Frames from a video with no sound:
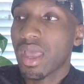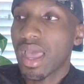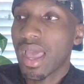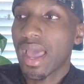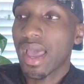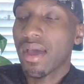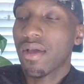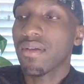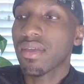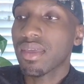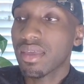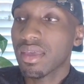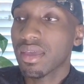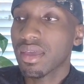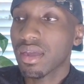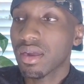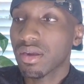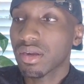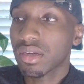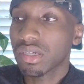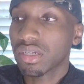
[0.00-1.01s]
out
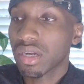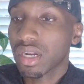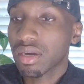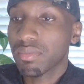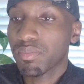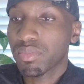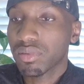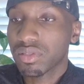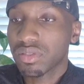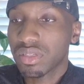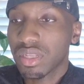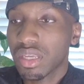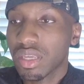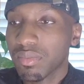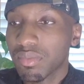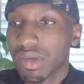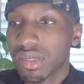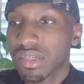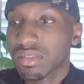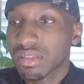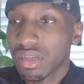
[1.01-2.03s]
here and trying to sustain
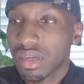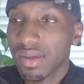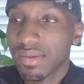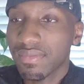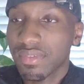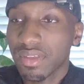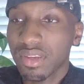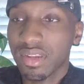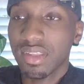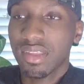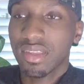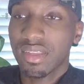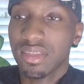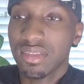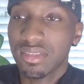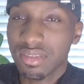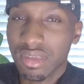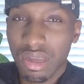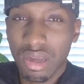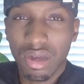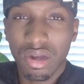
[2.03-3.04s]
myself, it
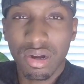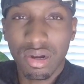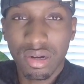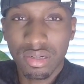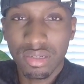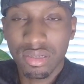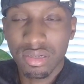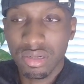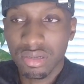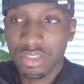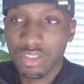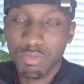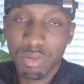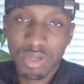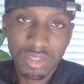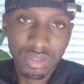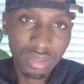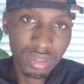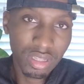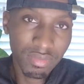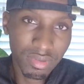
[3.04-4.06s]
is hard. You know,
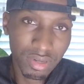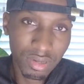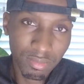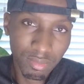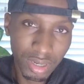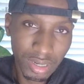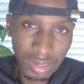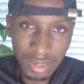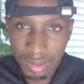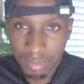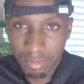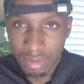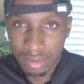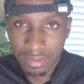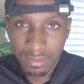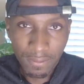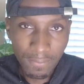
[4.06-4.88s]
especially living in Miami.